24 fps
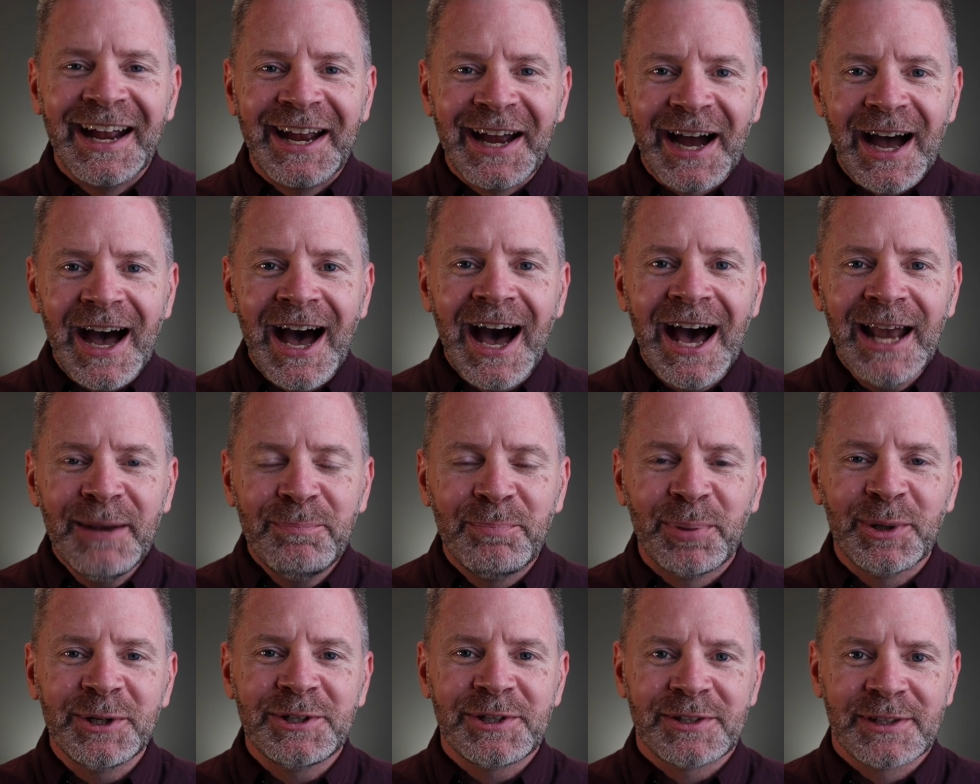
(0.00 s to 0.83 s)
God
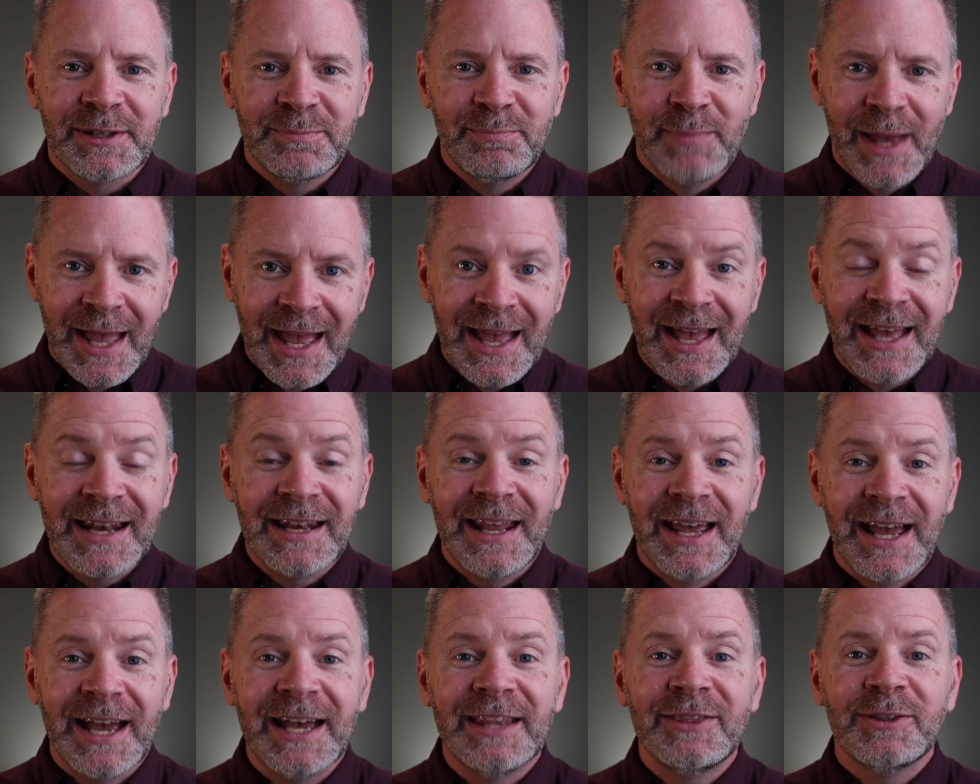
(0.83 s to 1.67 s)
puts the
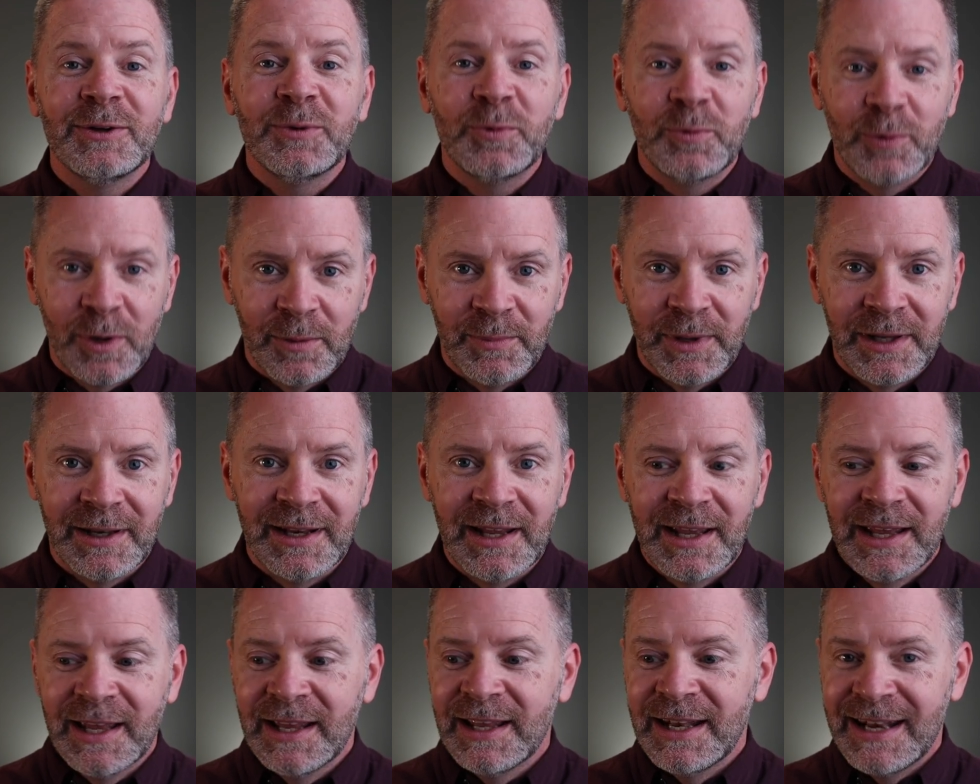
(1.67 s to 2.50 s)
man and the woman
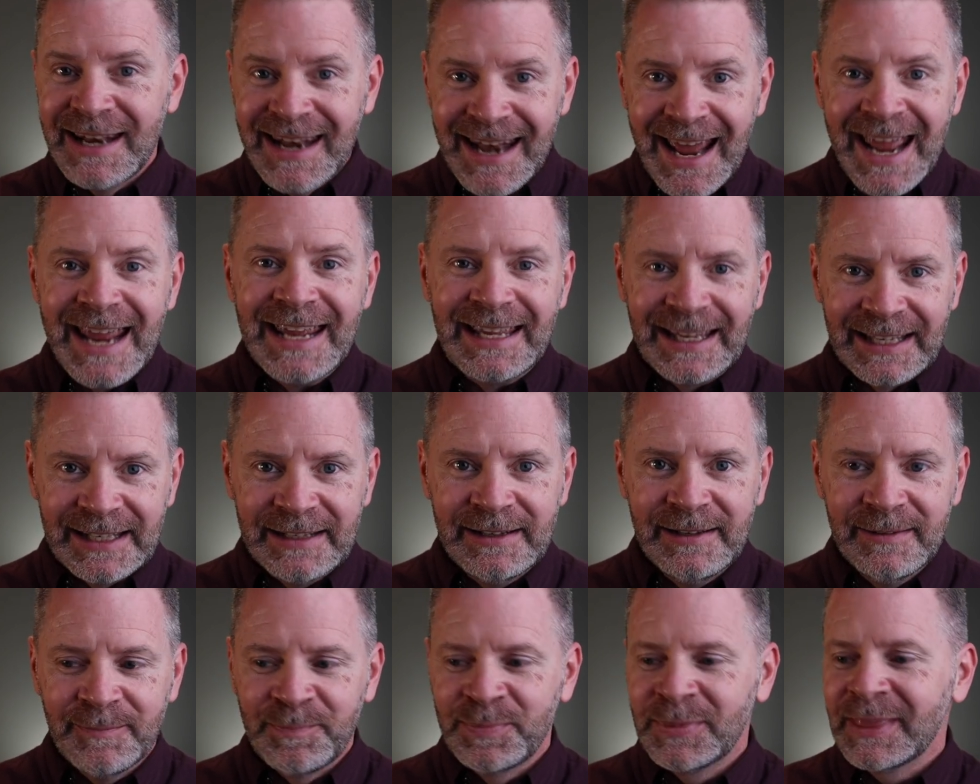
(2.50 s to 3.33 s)

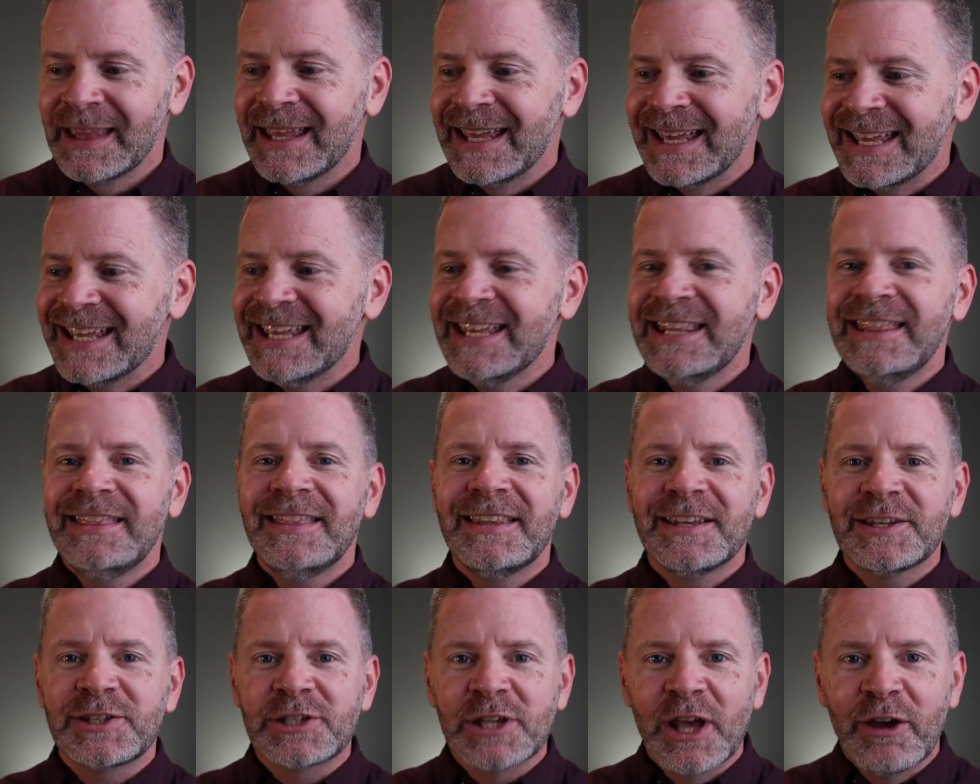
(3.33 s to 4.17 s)
naked in
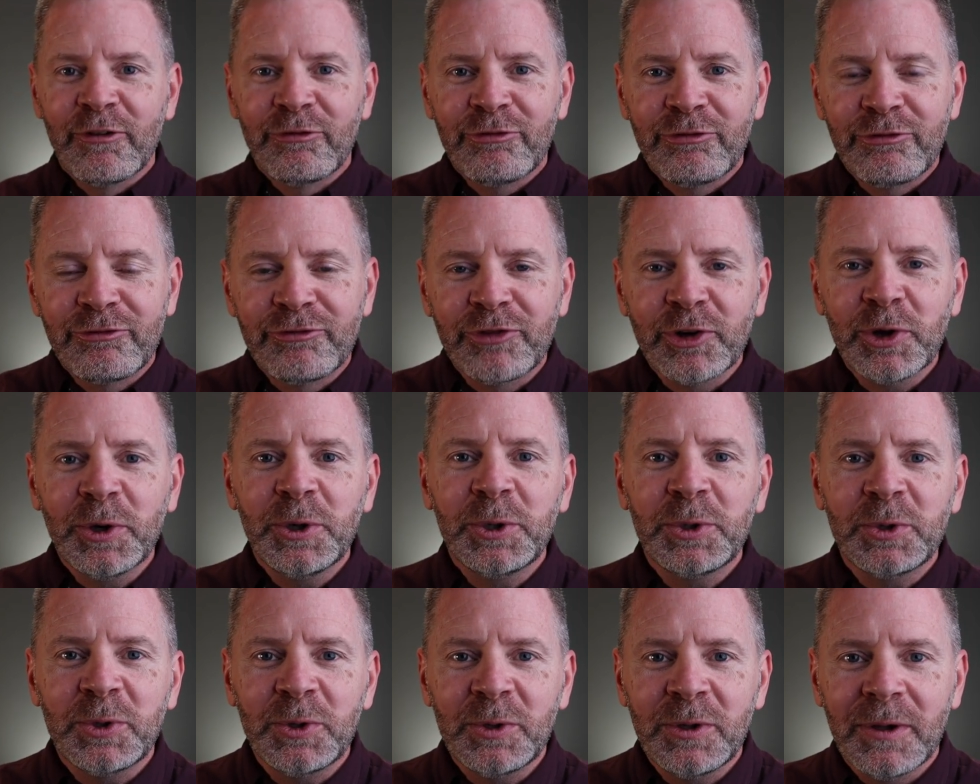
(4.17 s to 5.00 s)
this
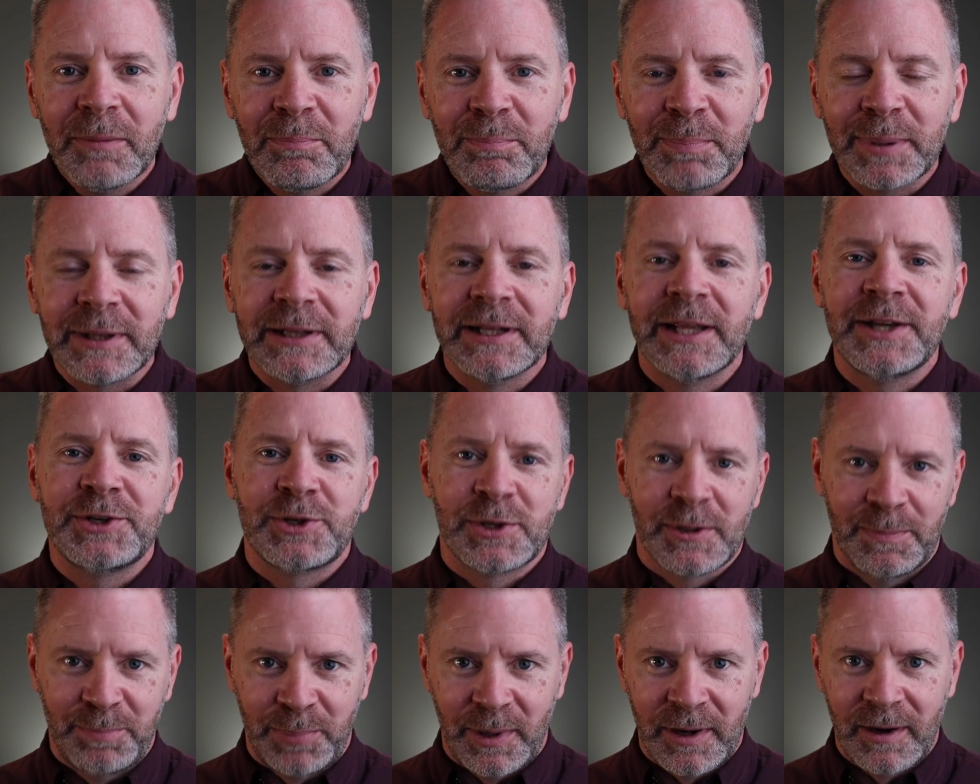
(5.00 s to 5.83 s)
fertile
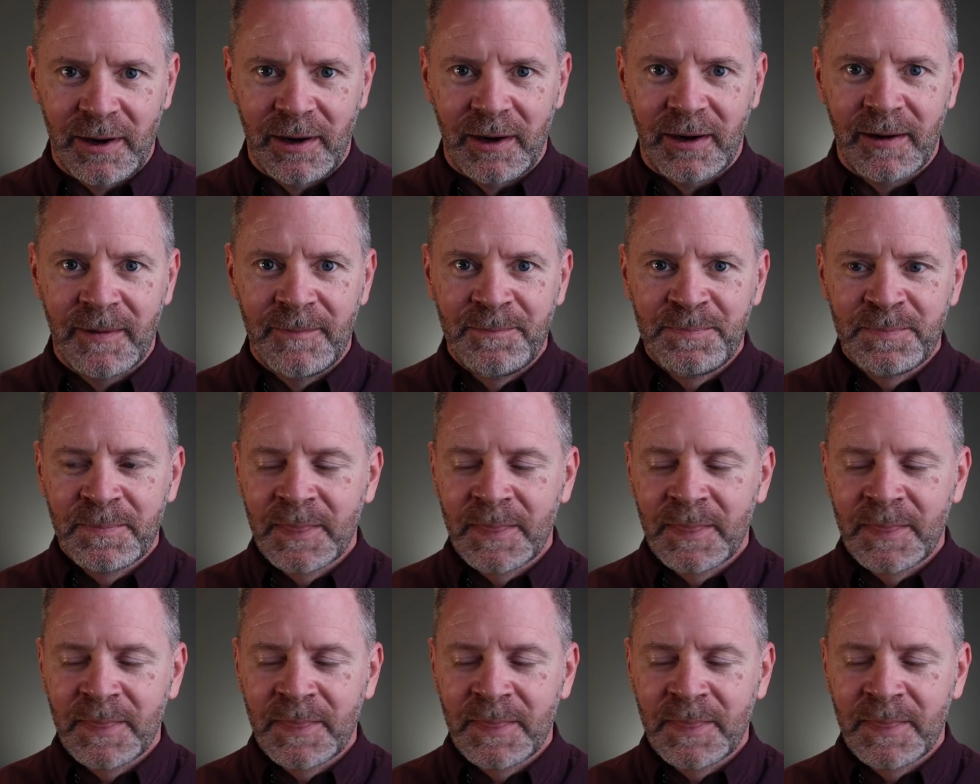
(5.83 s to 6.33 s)
pleasure park.